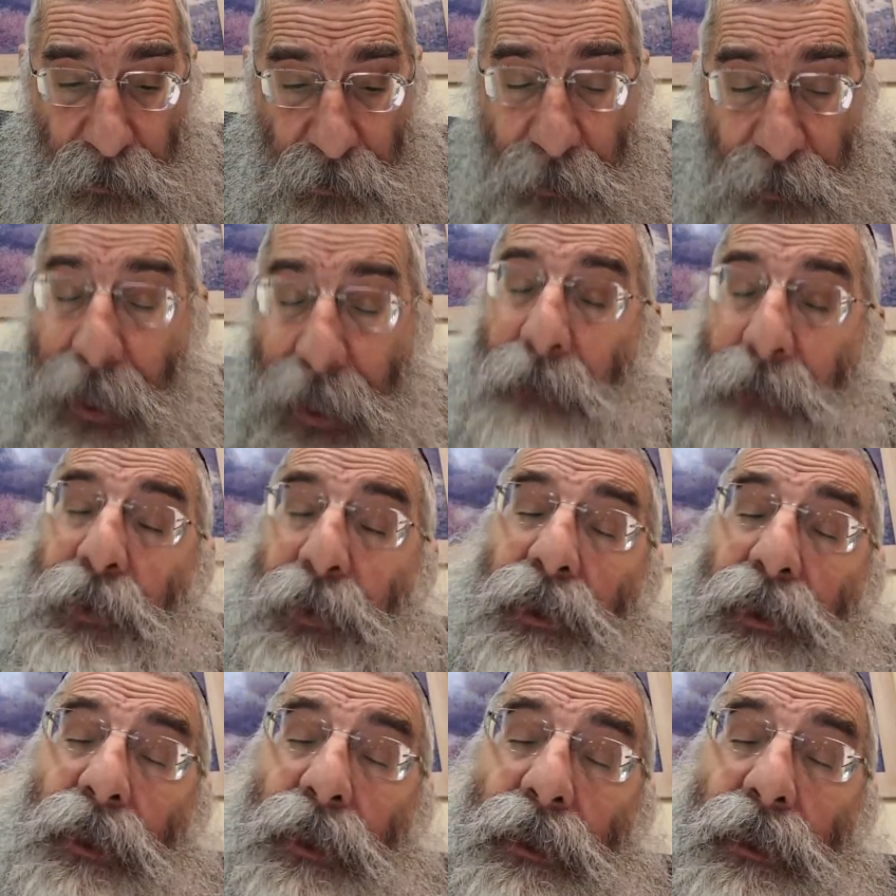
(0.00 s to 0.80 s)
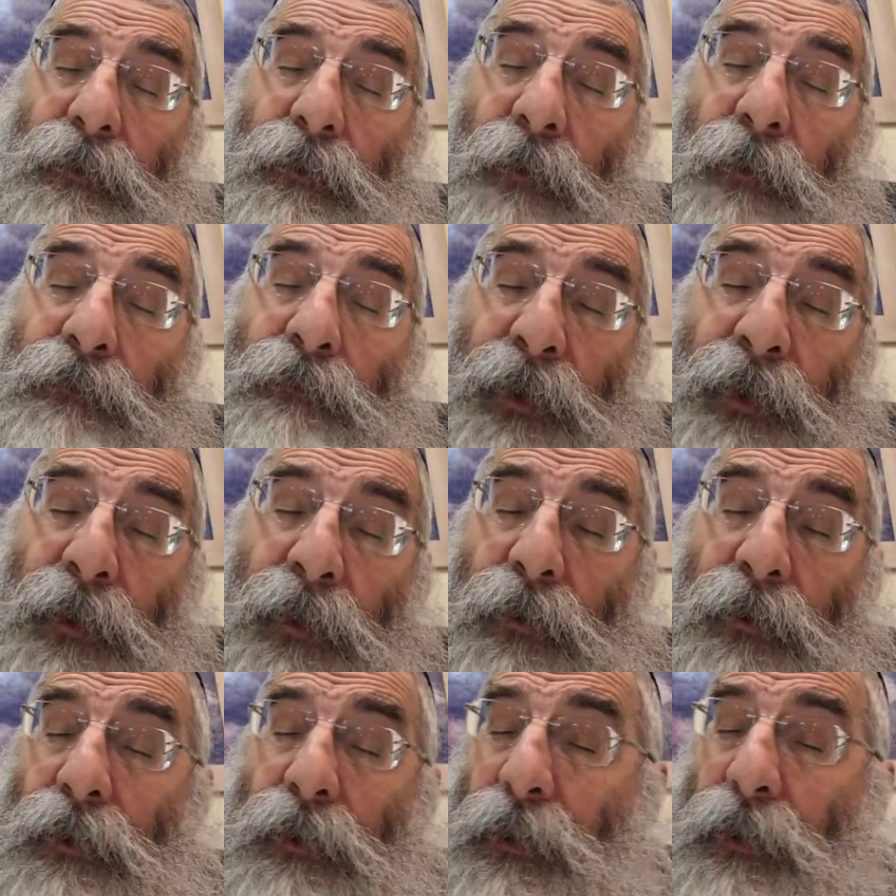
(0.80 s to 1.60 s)
Now that pasuk is about
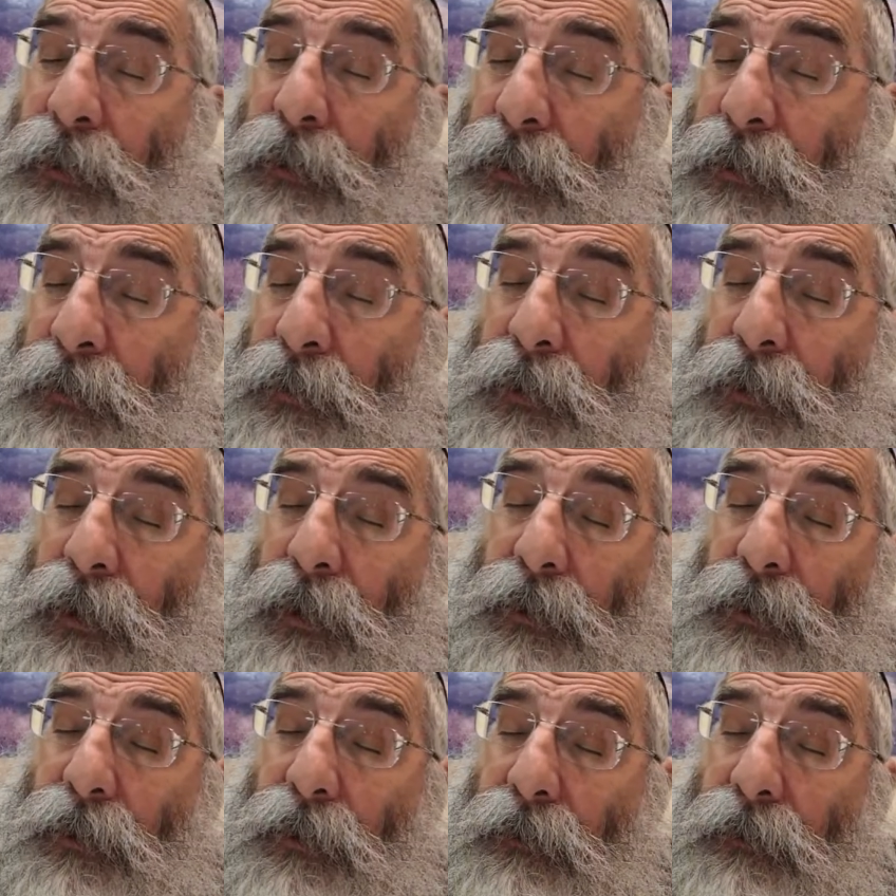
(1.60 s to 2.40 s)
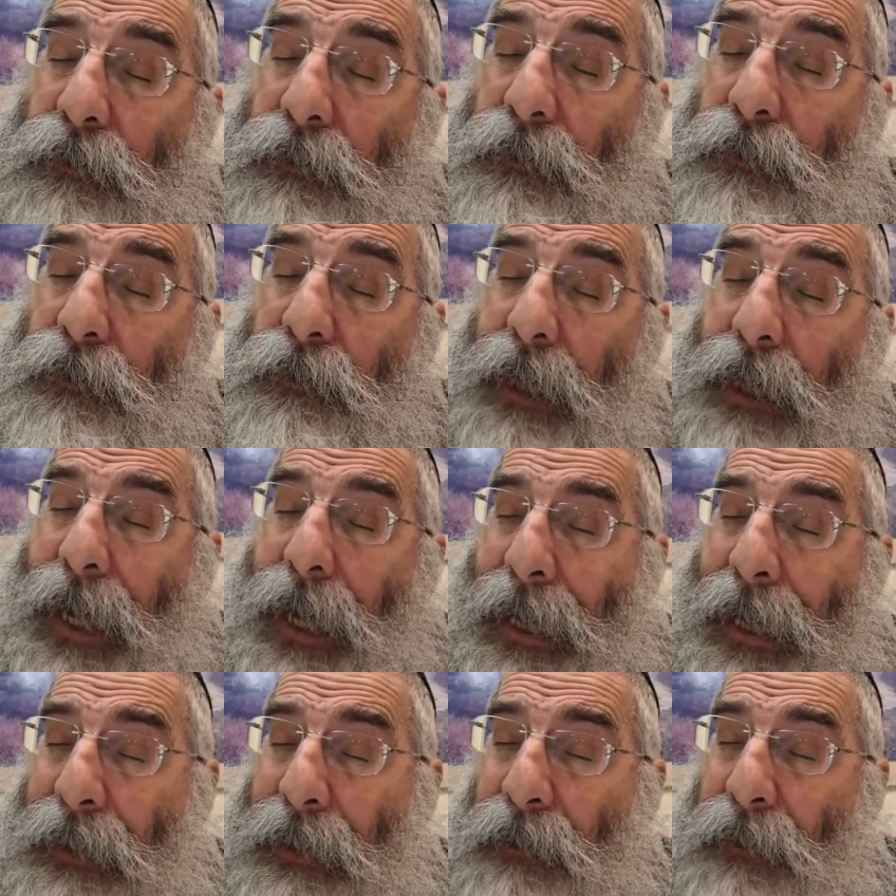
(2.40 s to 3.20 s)
Biter and Nitzutzos.
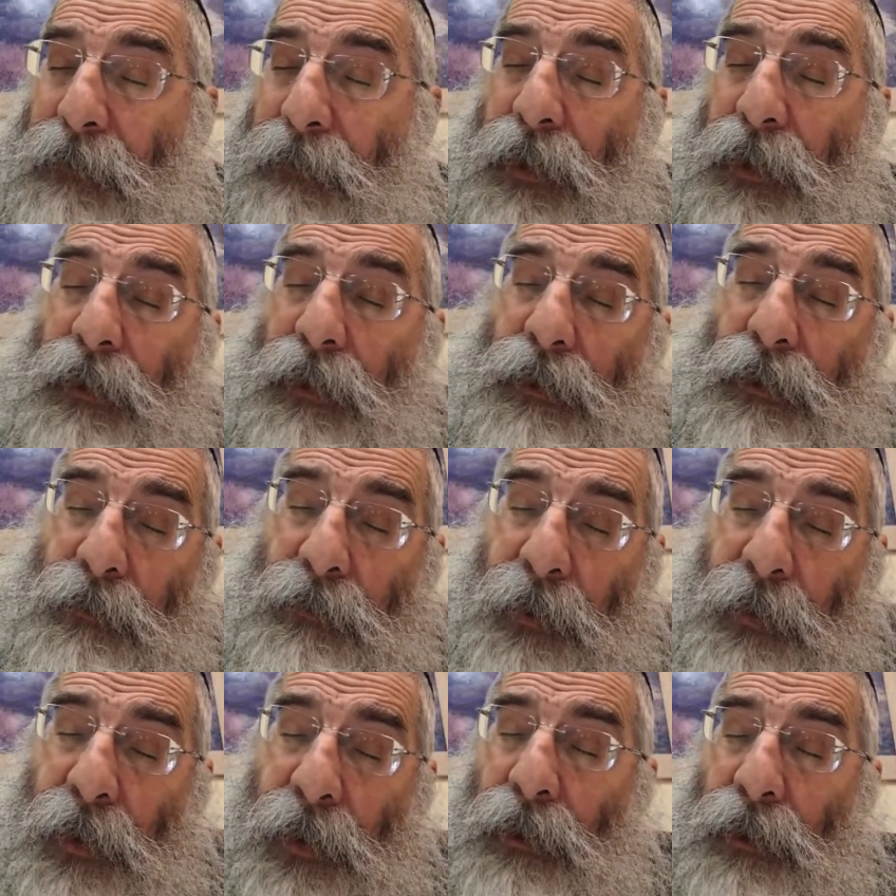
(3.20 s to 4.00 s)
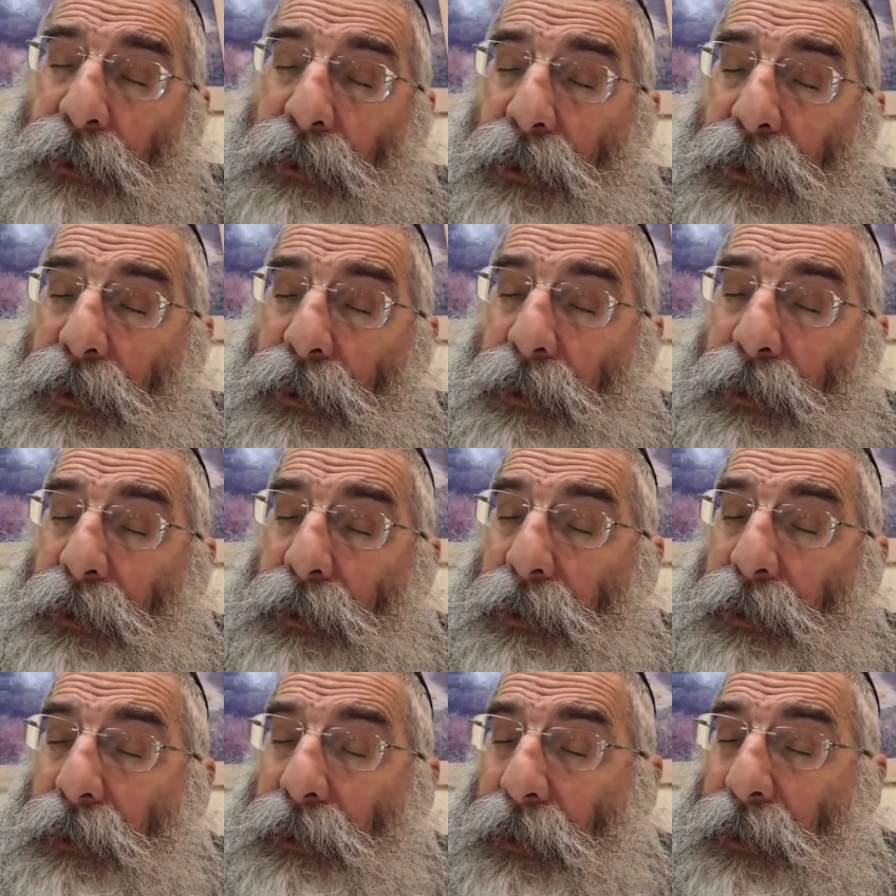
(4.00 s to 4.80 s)
Elevating the sparks,
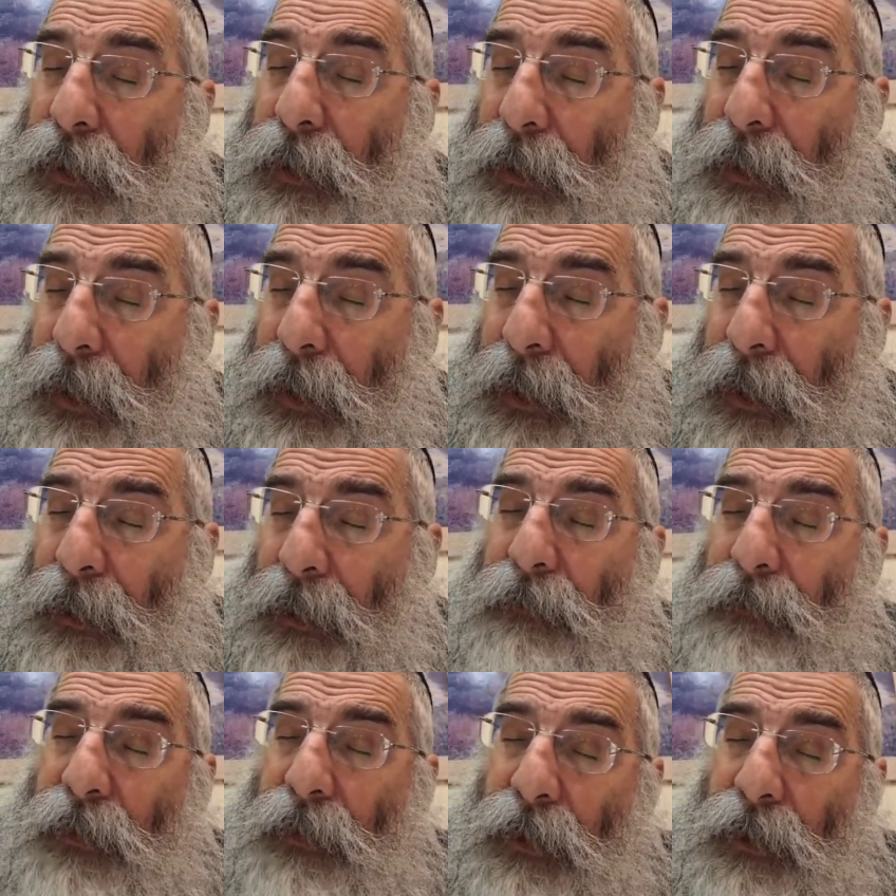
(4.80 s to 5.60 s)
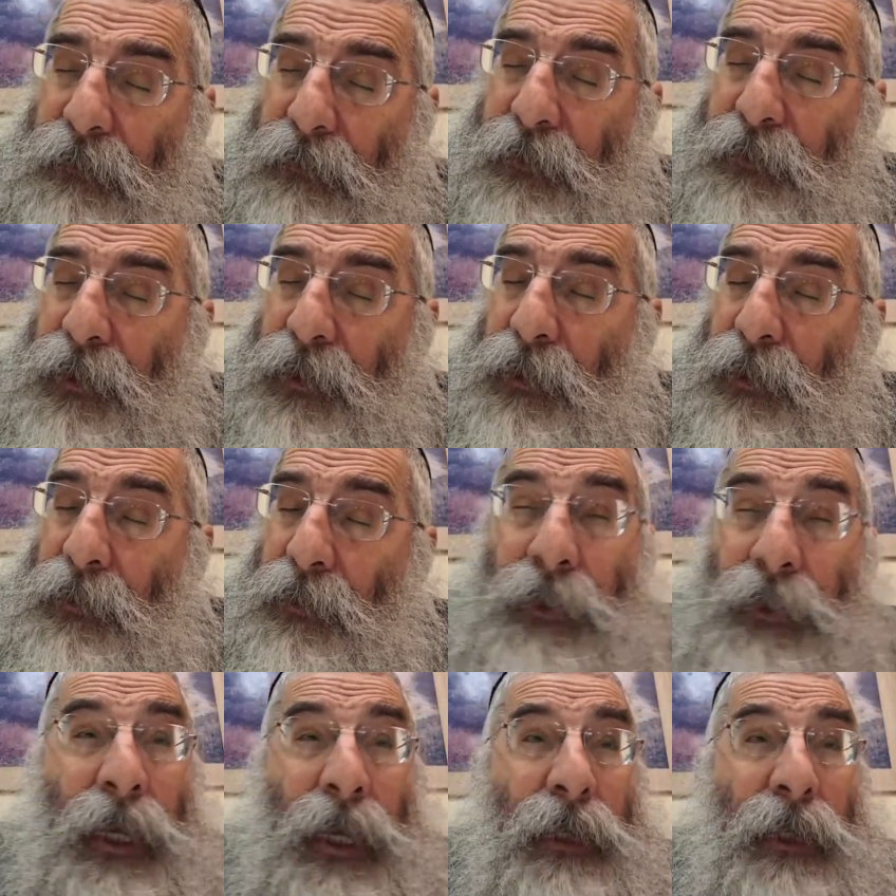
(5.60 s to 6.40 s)
elevating
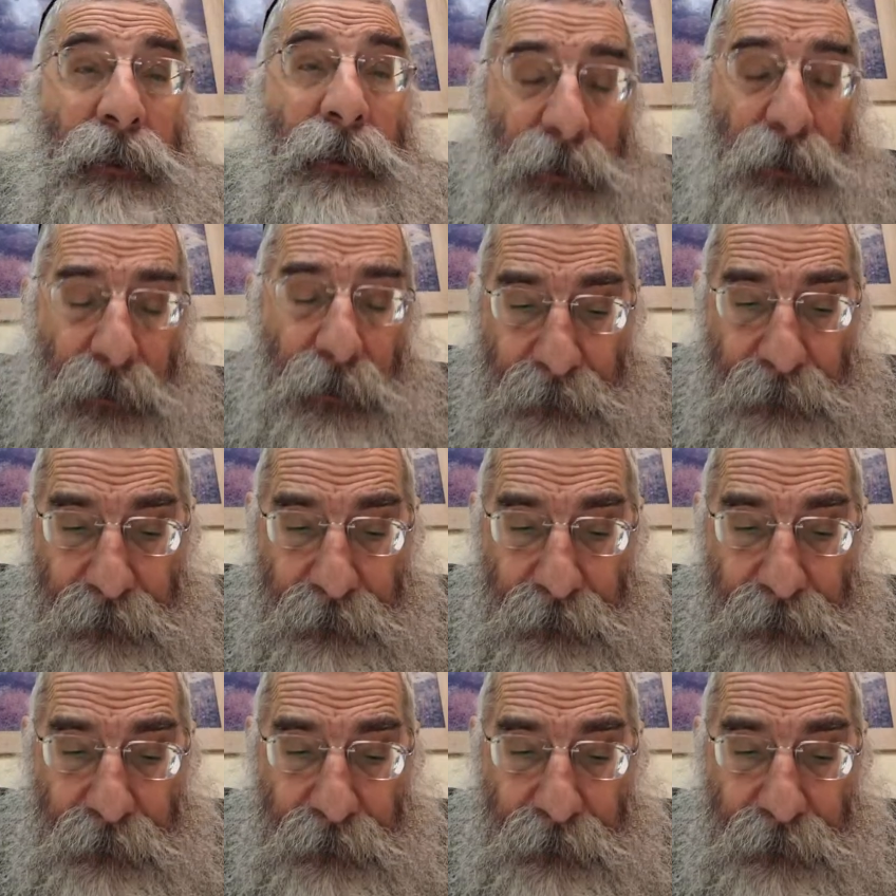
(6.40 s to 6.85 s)
physical reality.